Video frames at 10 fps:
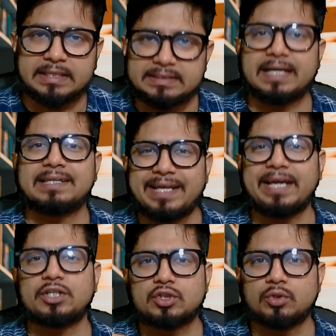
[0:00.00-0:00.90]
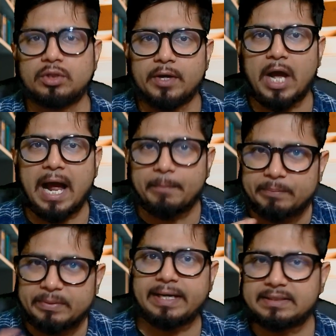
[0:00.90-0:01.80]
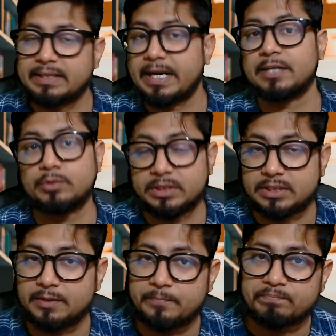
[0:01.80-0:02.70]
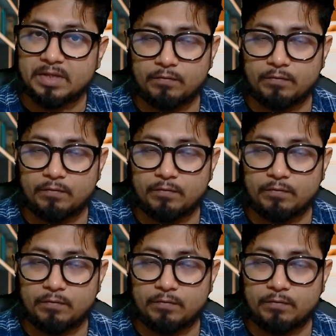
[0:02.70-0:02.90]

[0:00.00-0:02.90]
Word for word: that they should update the graduation